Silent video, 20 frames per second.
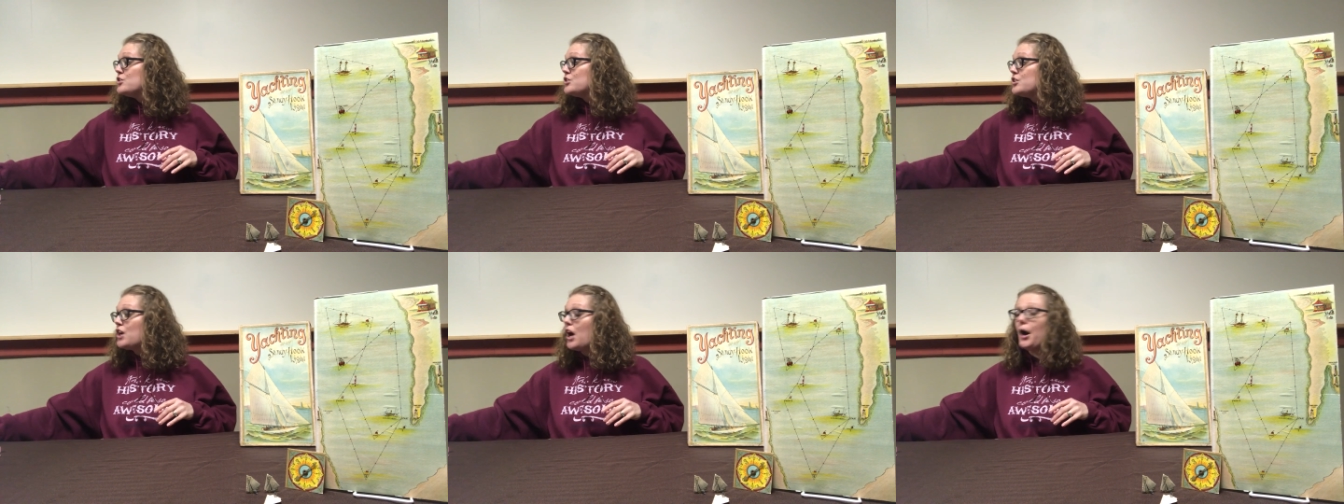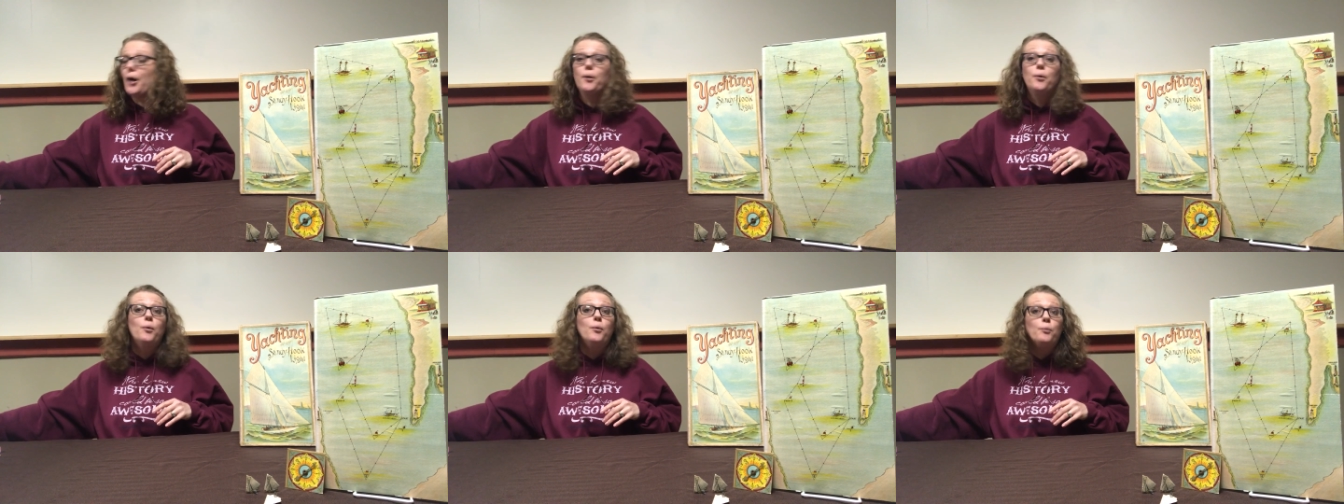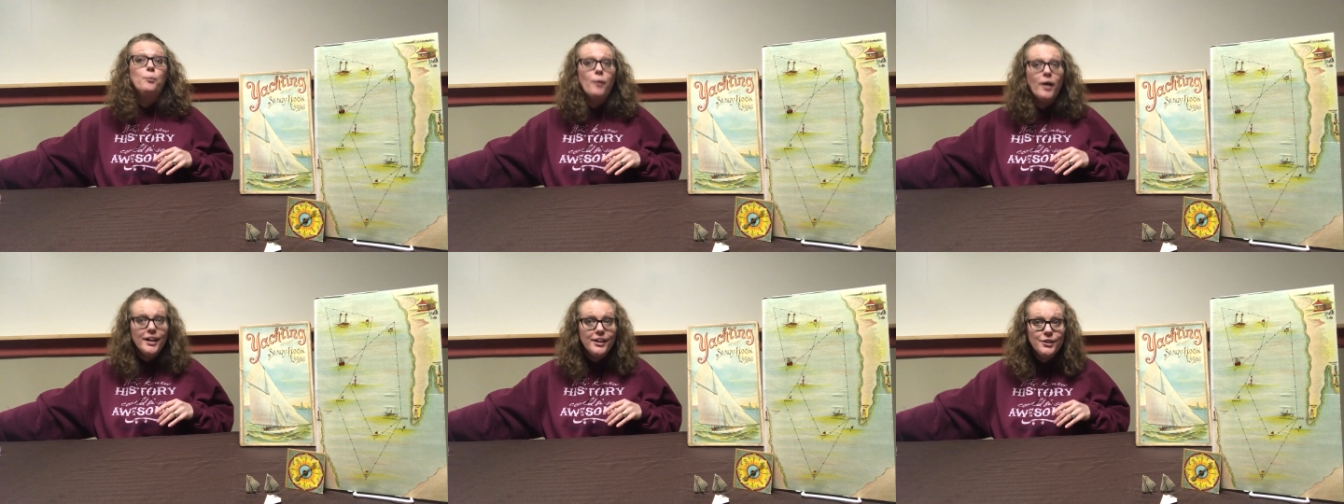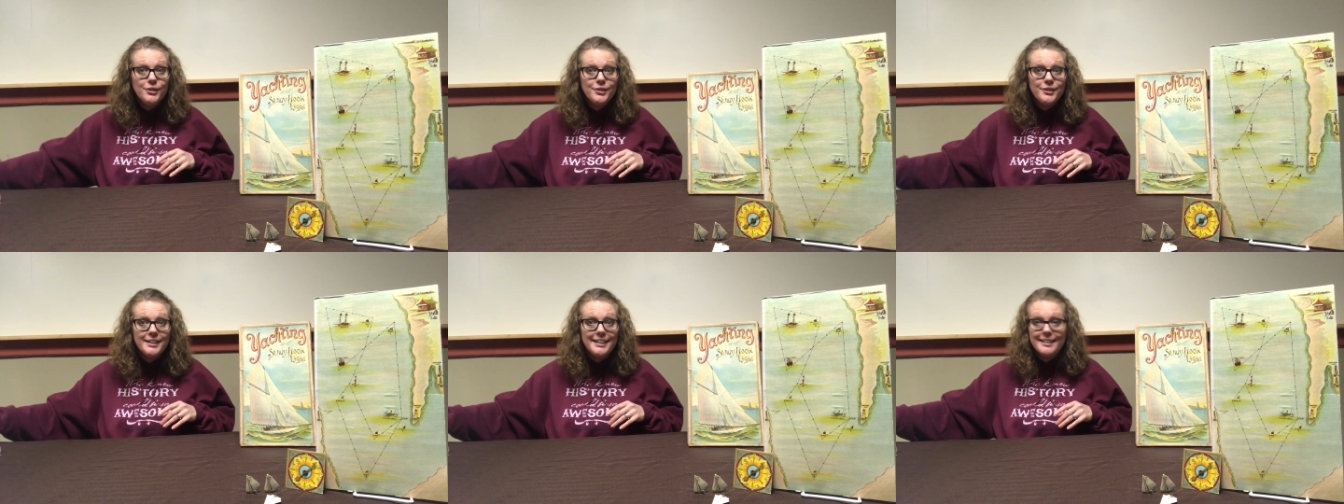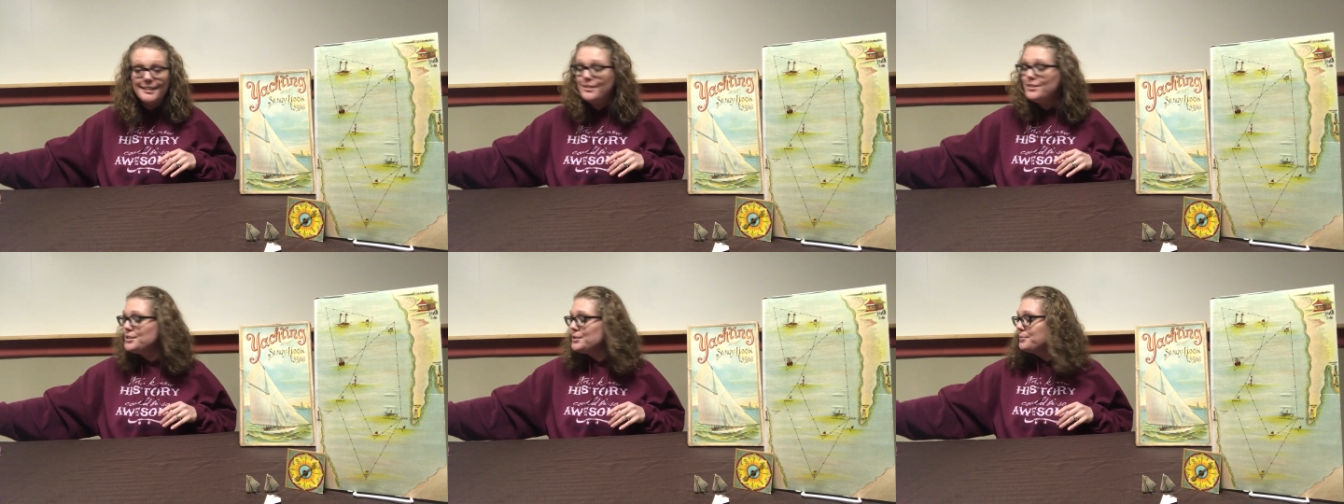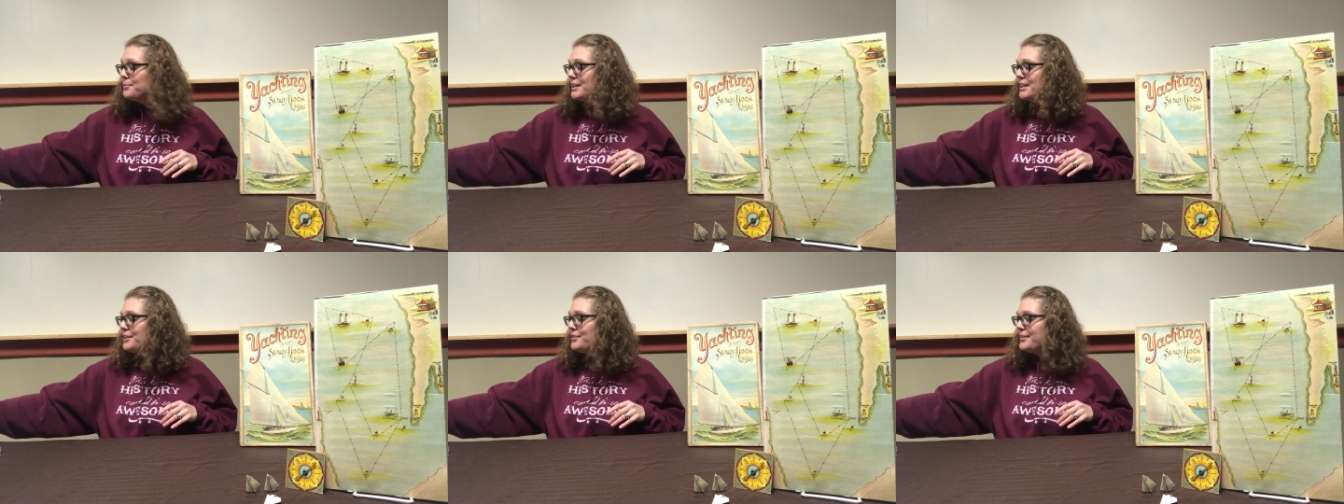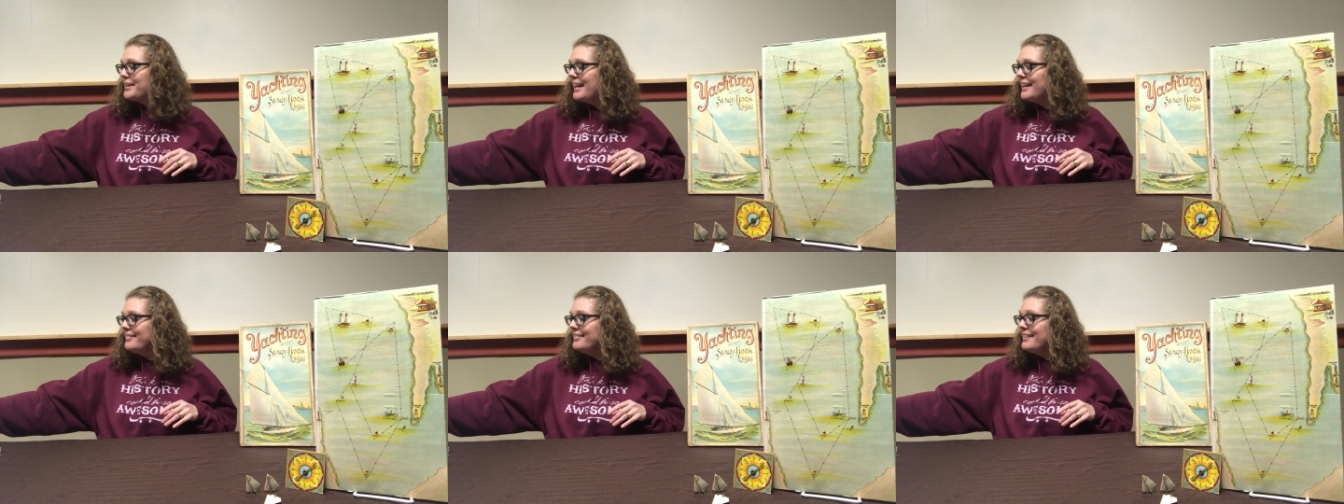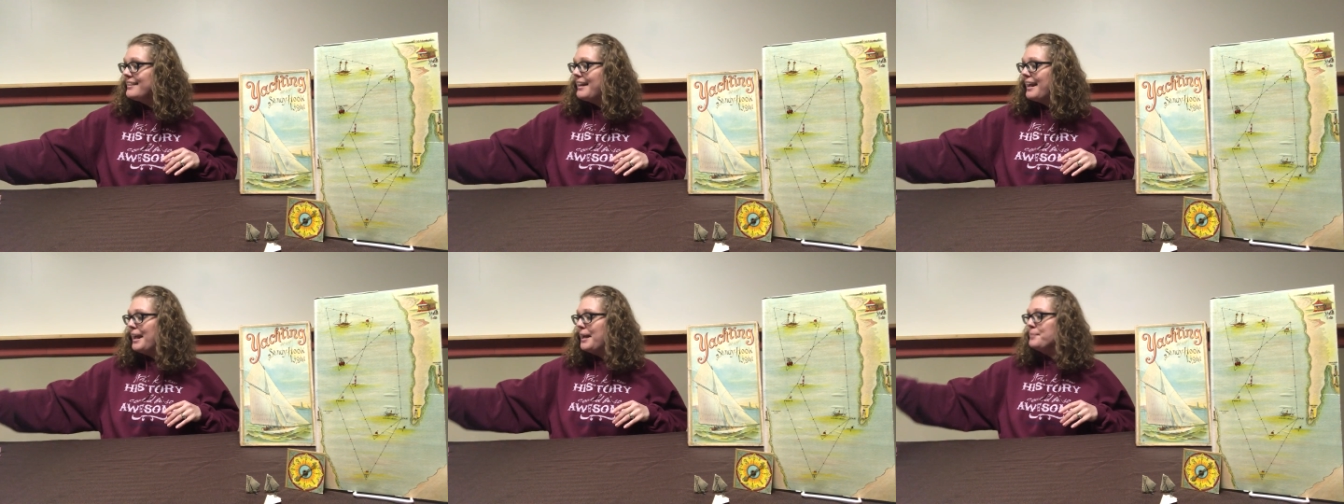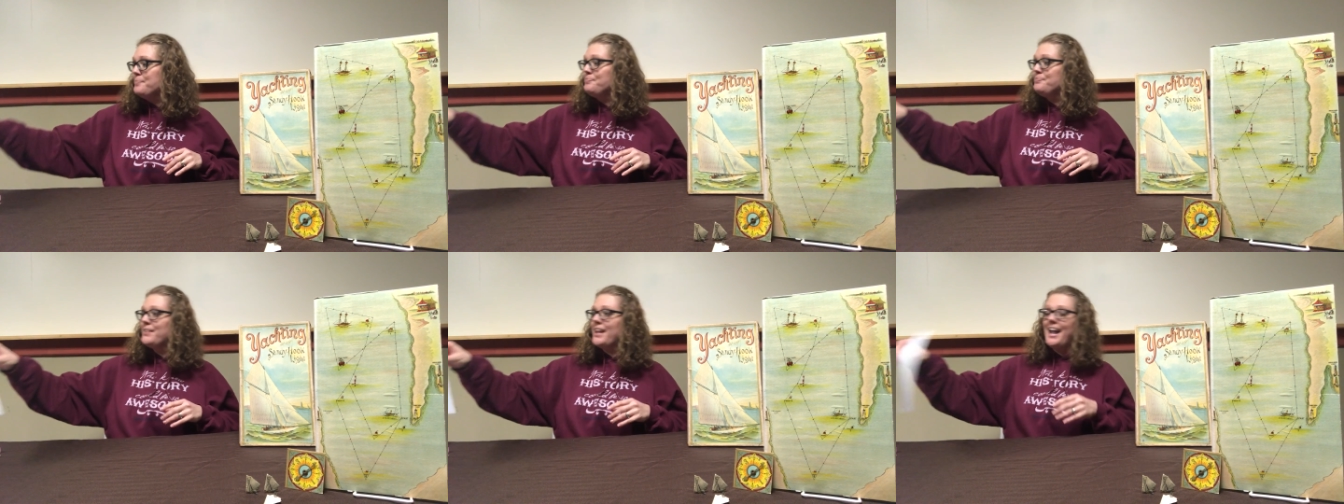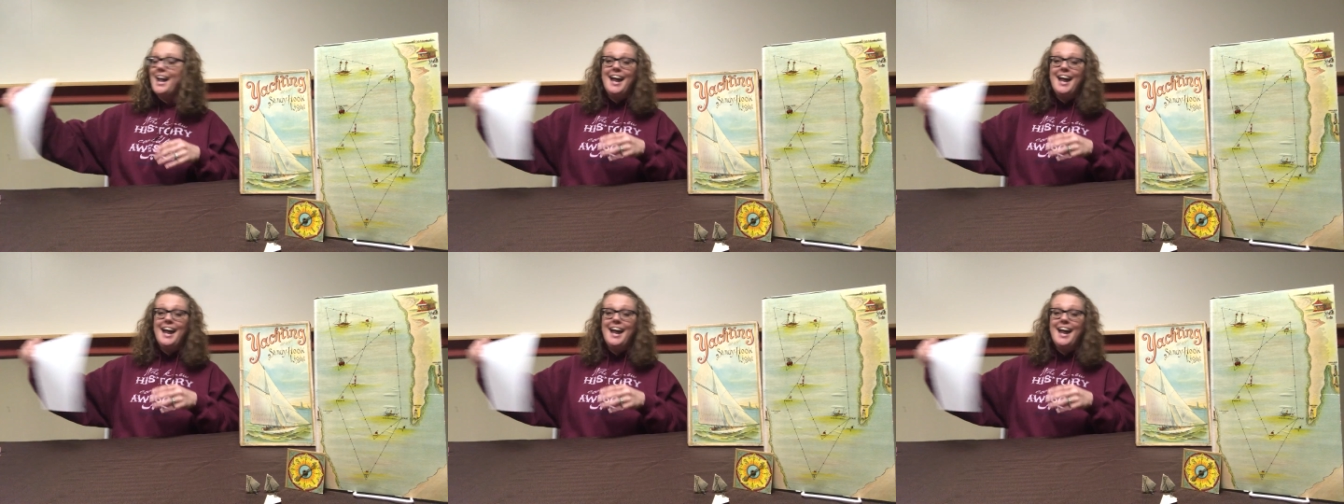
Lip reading: So, what you'll need to recreate the game